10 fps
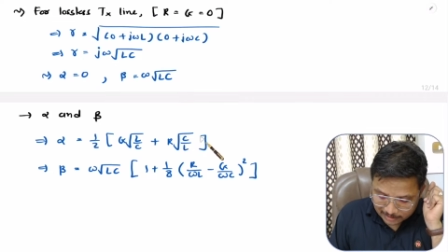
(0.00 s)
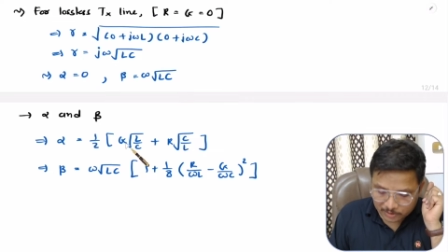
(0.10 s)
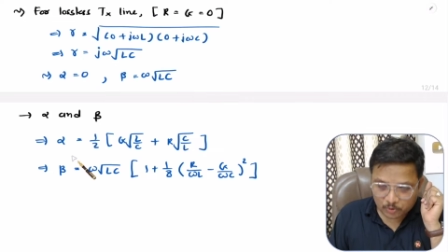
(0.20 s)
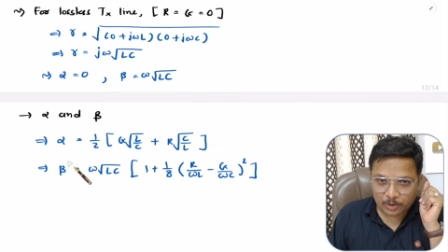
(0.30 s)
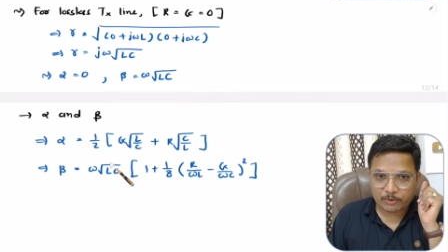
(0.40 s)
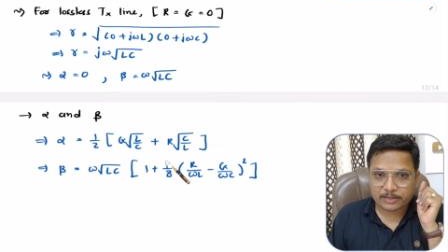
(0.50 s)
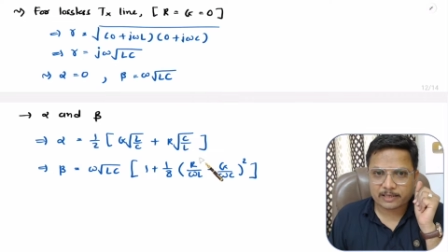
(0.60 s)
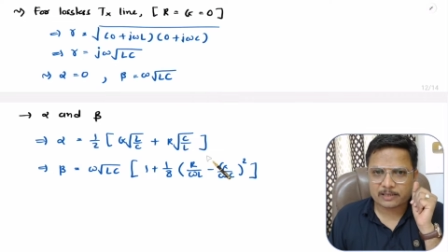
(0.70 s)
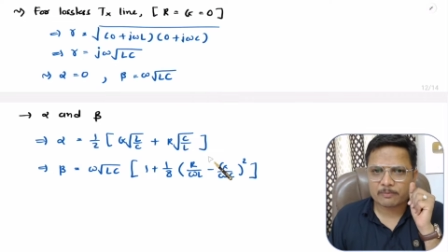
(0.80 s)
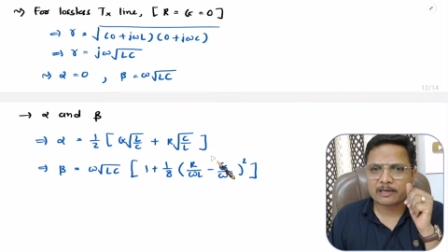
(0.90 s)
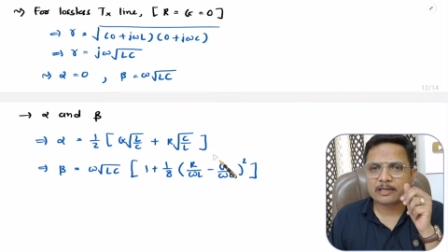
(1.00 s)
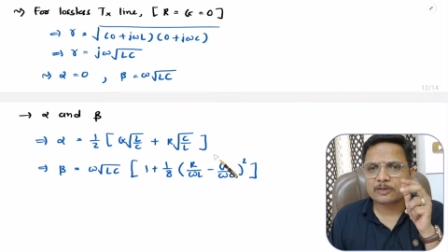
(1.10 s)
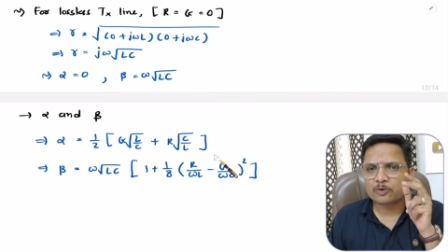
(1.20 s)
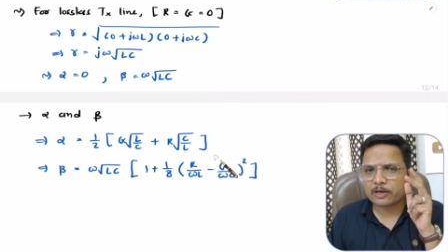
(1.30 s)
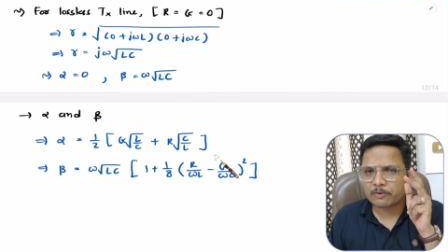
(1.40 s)
these two equations but these
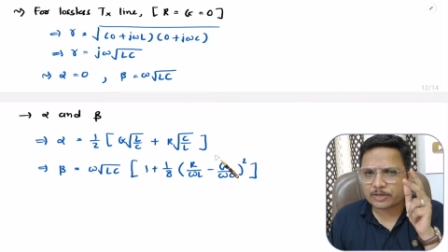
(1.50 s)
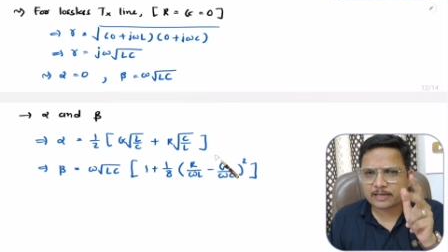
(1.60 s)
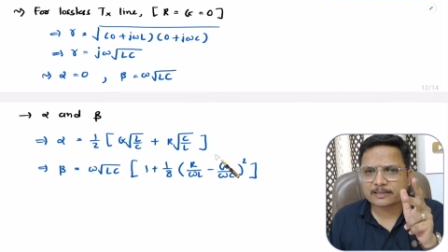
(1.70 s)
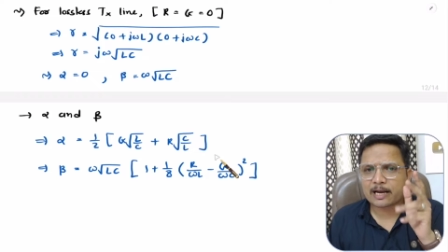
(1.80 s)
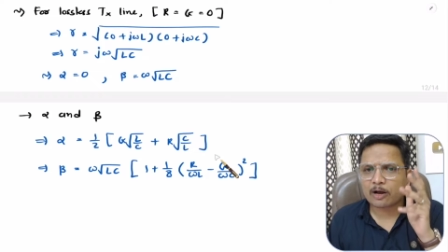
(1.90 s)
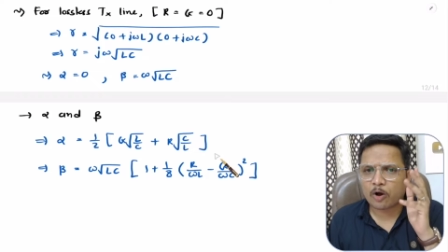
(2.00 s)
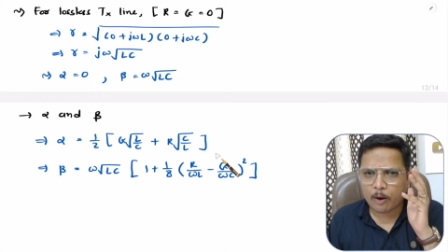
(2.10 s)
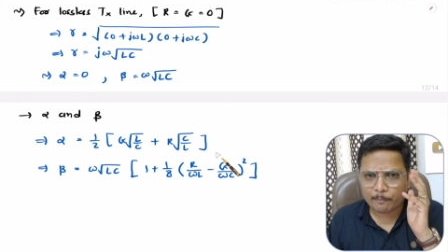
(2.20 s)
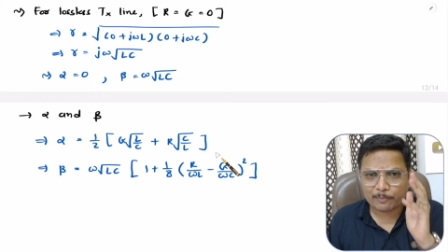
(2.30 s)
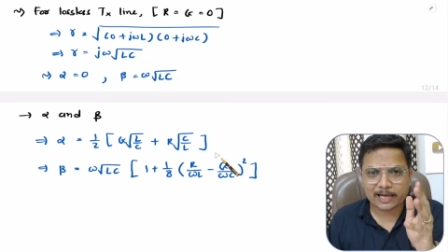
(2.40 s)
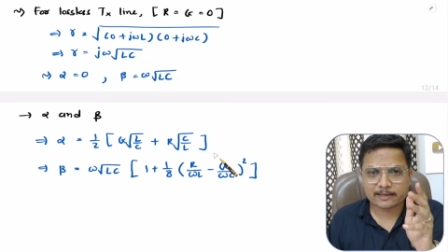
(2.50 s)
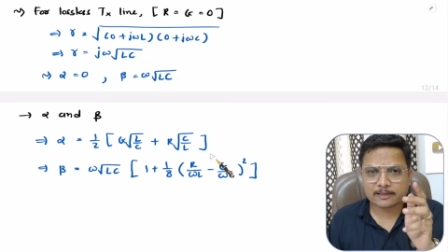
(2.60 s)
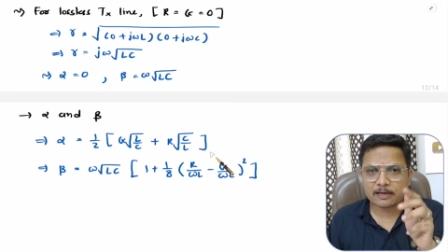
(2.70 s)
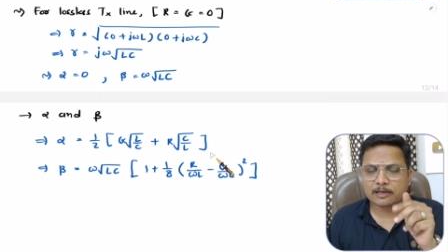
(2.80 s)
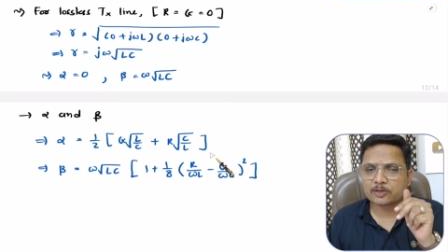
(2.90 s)
two equations are complex.
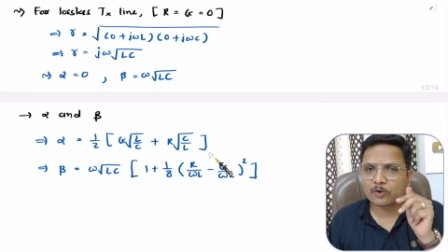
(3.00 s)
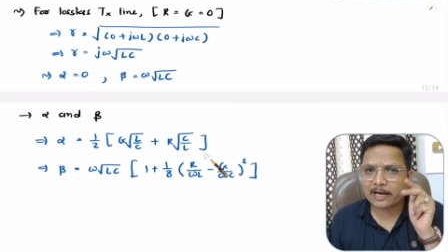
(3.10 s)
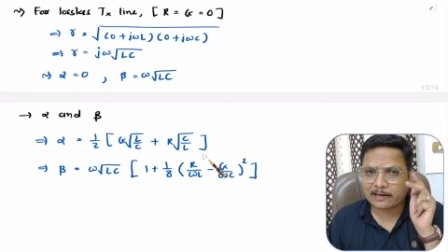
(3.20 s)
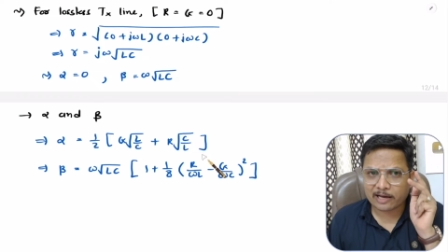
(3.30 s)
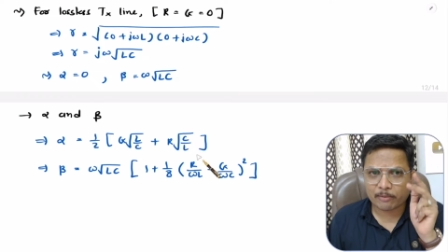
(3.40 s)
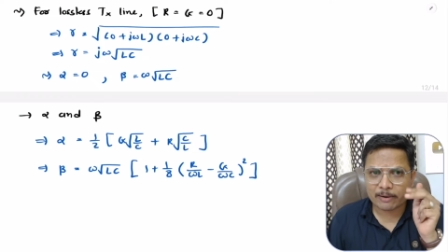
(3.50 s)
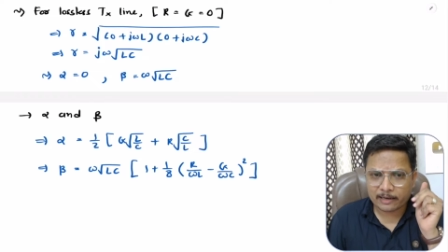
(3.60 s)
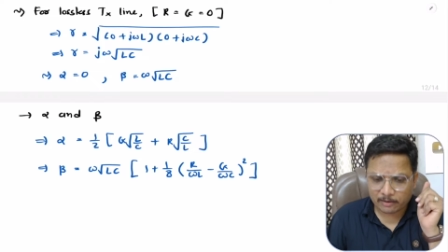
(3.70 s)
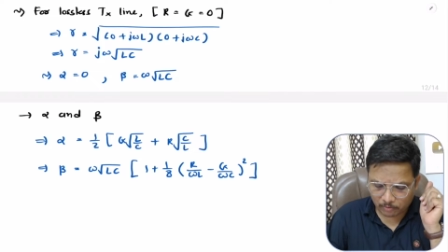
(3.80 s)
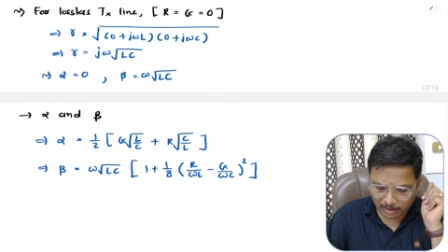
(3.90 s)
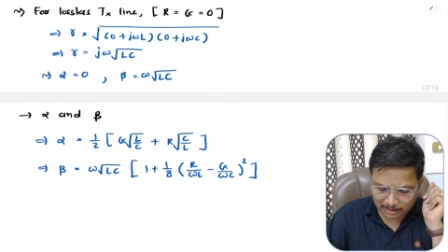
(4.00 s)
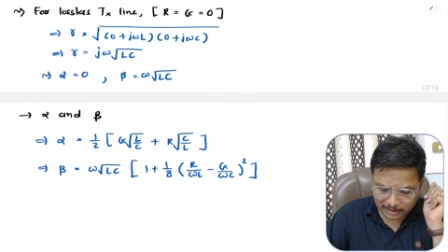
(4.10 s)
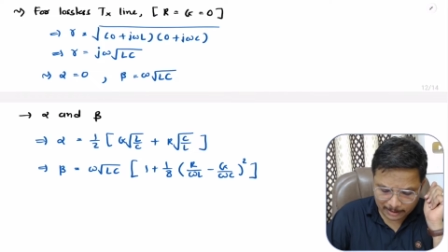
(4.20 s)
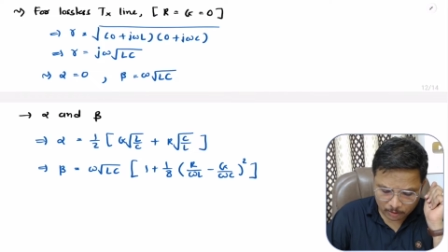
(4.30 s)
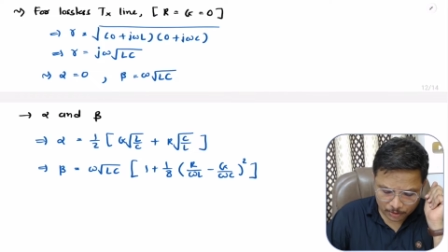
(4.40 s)
So I recommend one
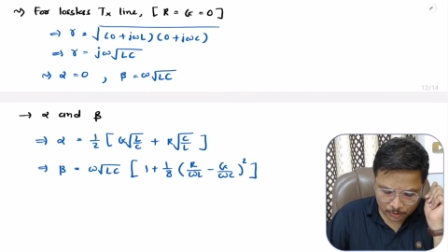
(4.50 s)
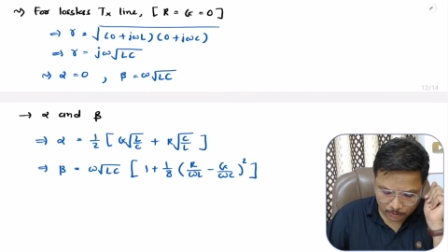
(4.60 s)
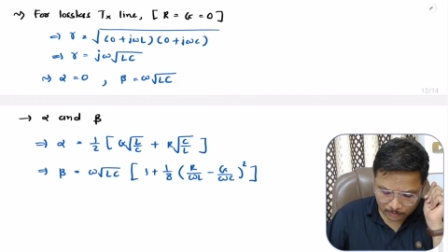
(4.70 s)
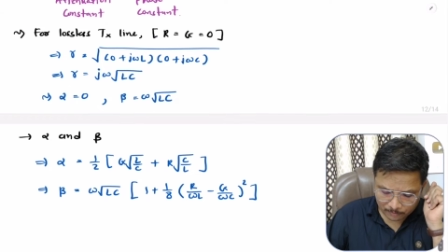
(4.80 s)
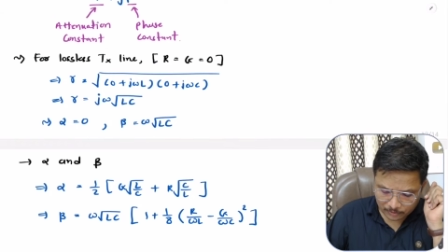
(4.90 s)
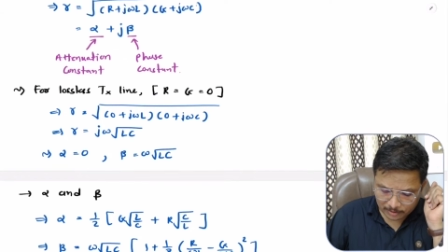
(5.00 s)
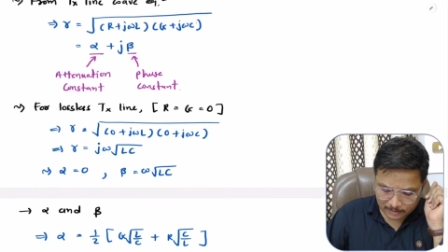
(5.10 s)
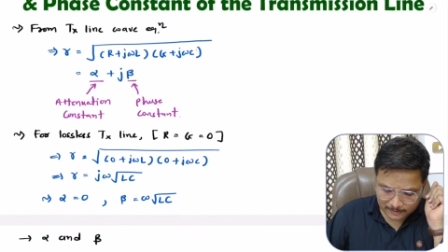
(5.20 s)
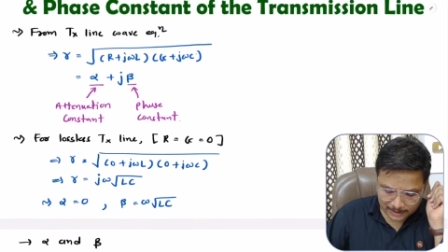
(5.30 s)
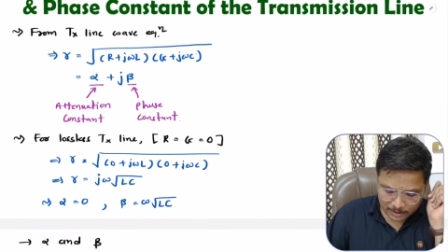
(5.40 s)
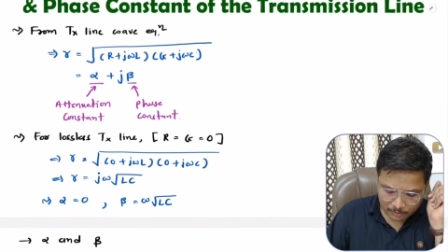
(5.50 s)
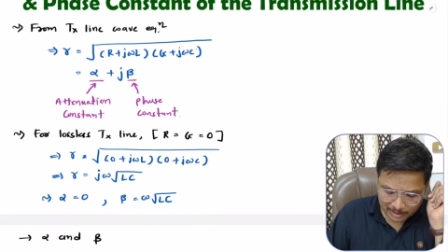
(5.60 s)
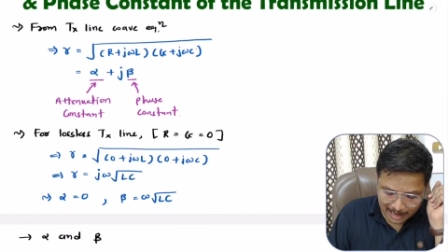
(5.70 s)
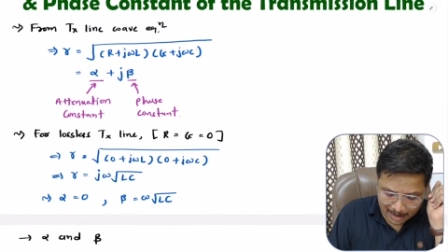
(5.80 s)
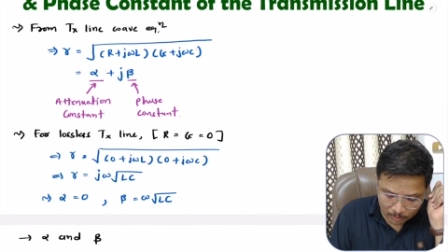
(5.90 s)
thing to you. See you will
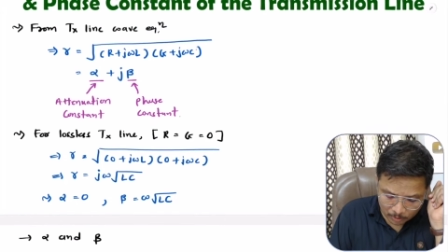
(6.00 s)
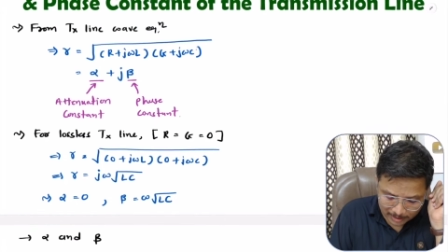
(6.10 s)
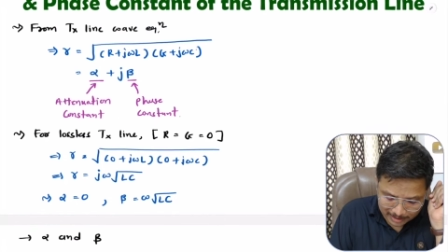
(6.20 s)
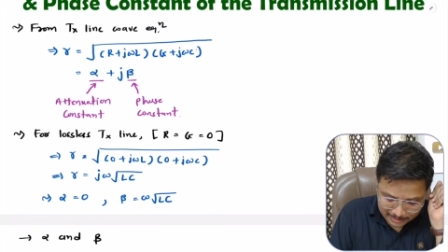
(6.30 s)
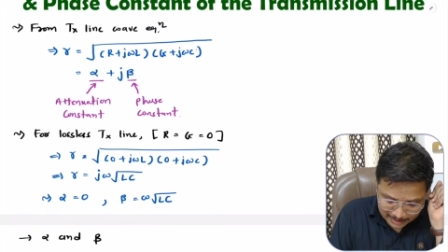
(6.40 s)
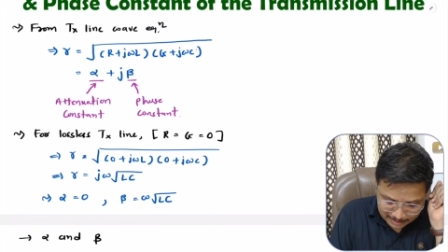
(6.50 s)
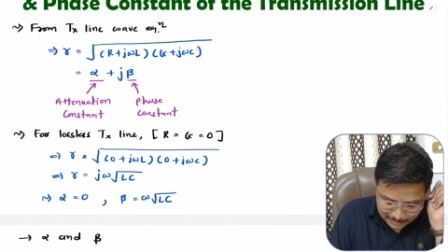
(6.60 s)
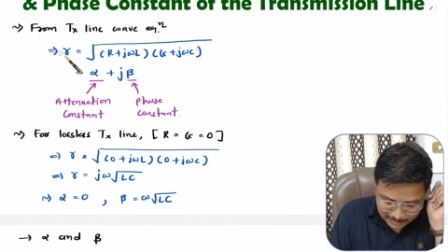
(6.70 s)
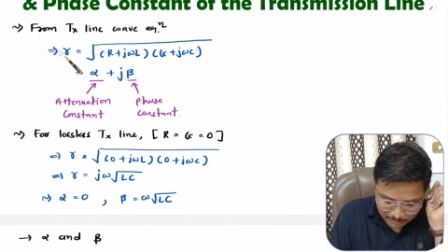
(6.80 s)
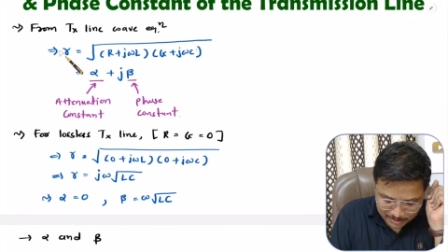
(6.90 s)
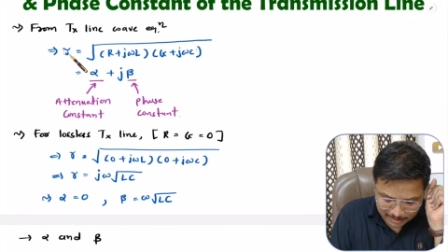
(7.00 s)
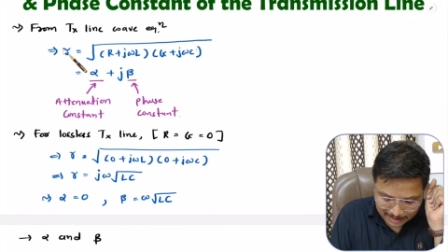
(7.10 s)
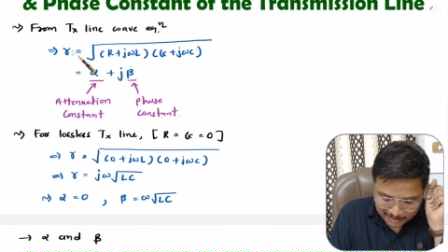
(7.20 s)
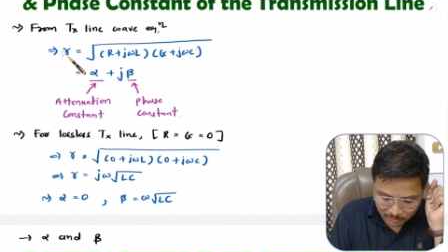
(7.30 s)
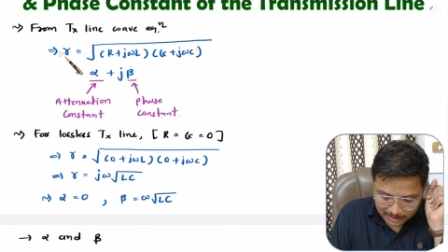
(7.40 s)
have to understand this equation that
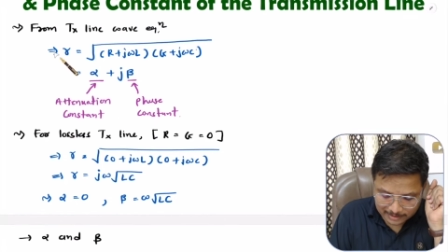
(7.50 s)
is quite